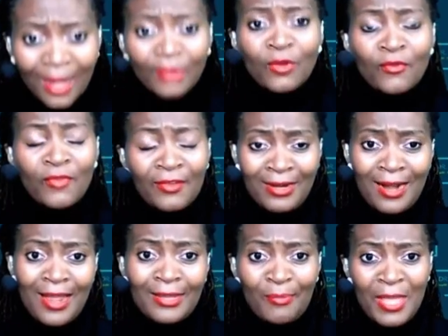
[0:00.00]
of your crying
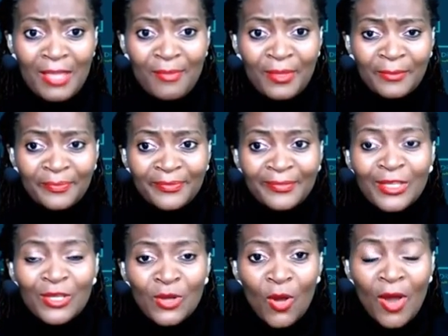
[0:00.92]
baby.
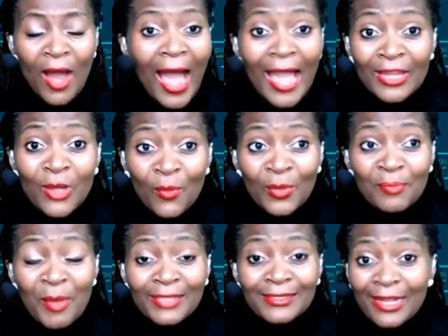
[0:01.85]
I know it
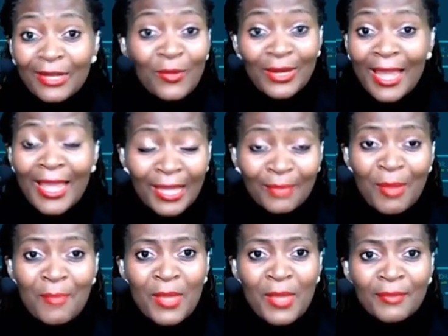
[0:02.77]
personally. When I had my
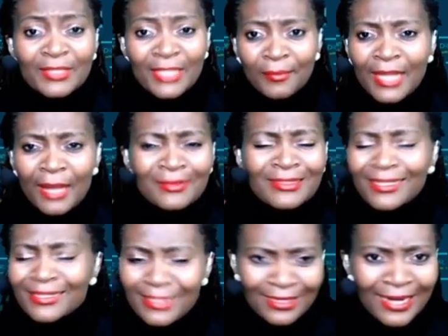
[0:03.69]
baby, sometimes the
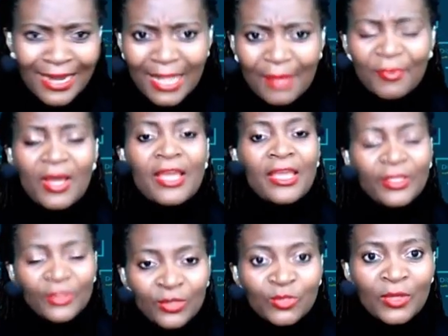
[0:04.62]
scream, it used
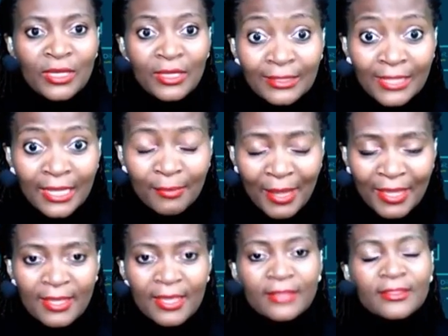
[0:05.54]
to irritate my
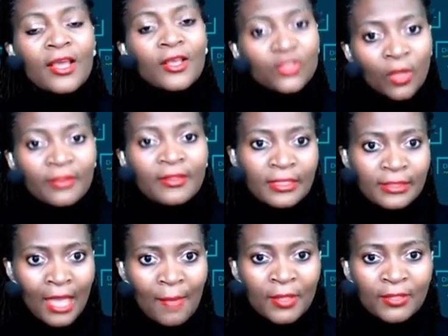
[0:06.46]
ears. So this
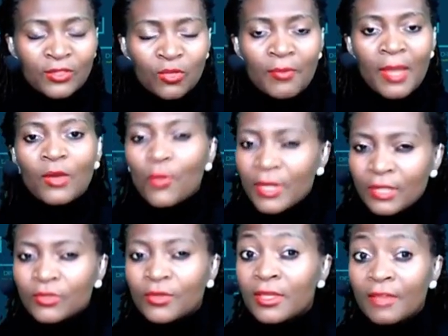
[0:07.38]
happens to men. We need to
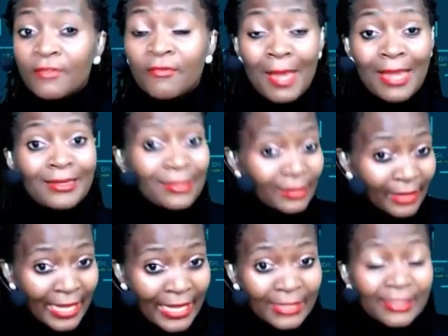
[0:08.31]
give men
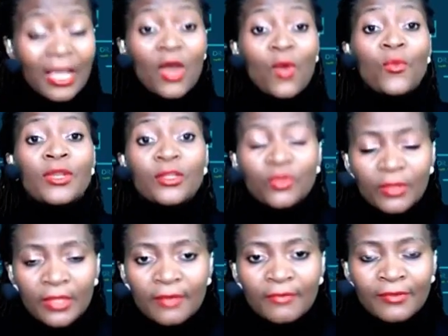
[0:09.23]
grace. We need to give
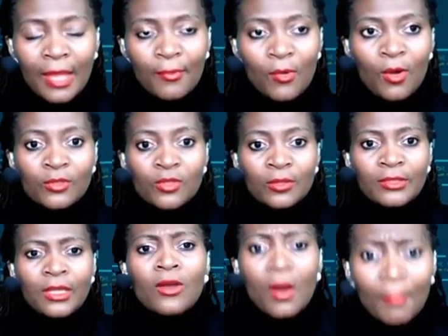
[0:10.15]
them also the
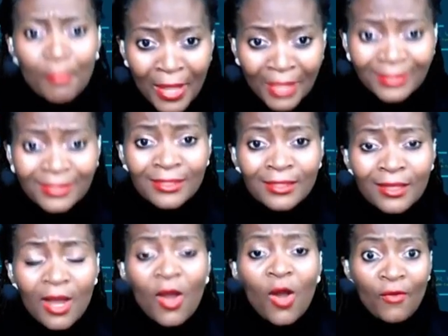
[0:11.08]
compassion
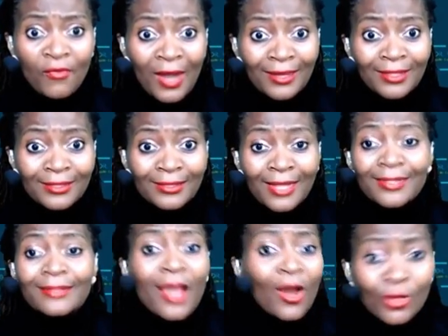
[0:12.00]
of understanding. They are
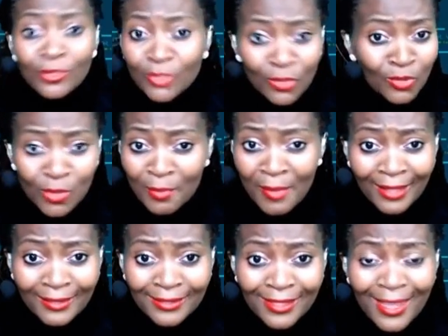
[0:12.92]
also humans.
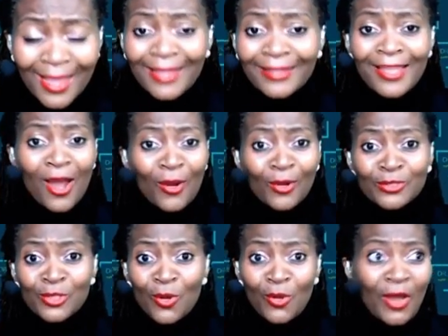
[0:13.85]
They are also
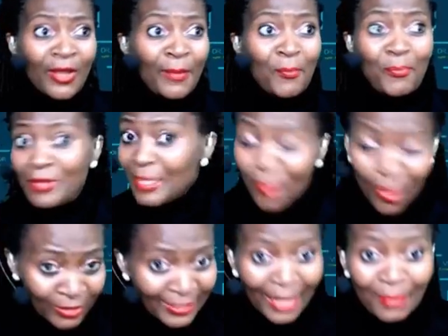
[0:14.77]

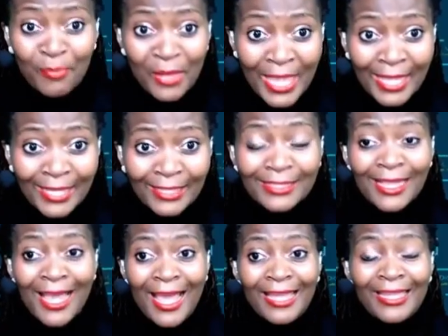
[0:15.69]
emotional beings.
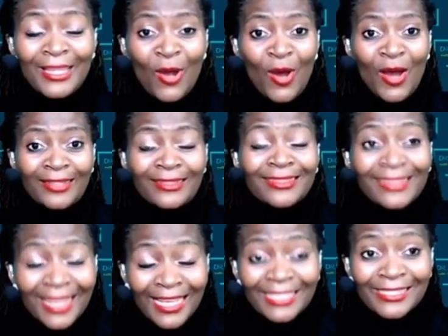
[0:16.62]

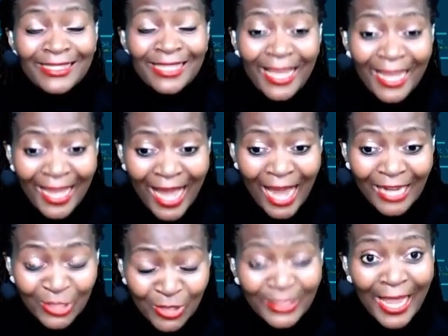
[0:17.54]
This
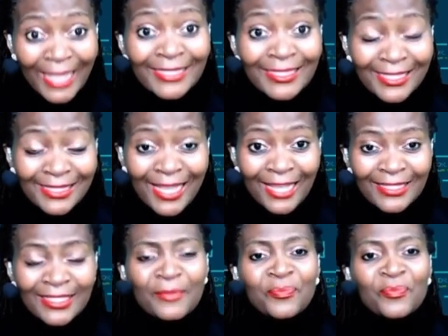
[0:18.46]
today's discussion
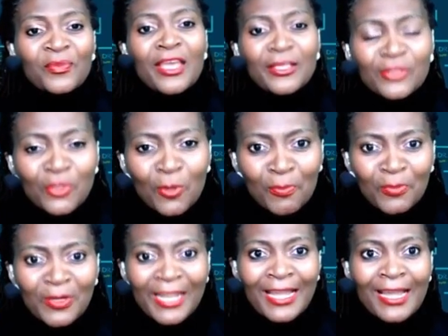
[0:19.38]
is to
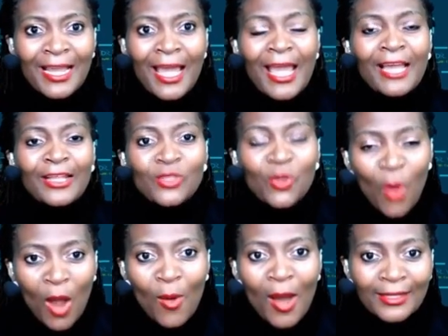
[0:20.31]
bring to
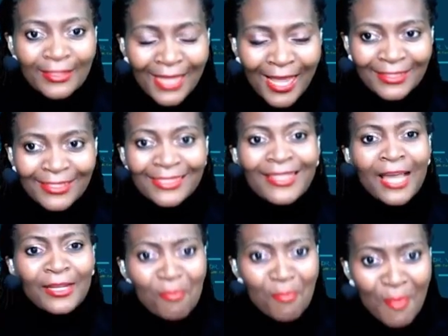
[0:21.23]
our attention that
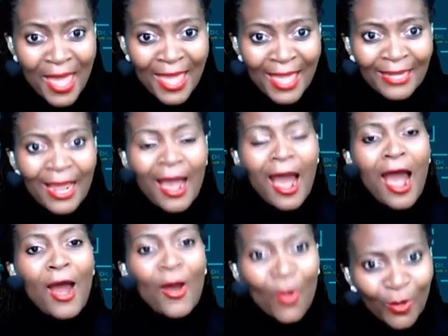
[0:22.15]
men are
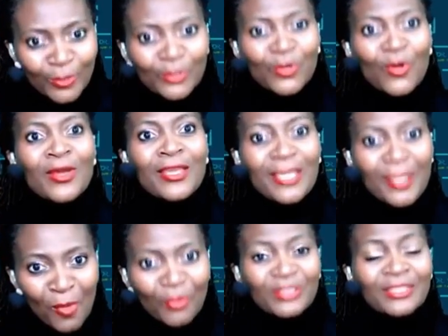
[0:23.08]
also
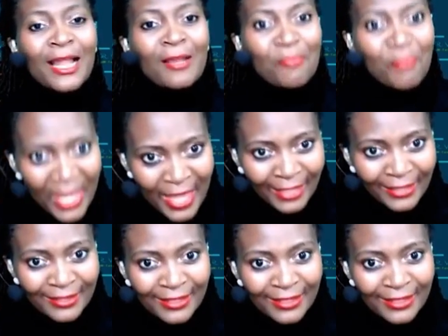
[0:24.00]
emotional beings.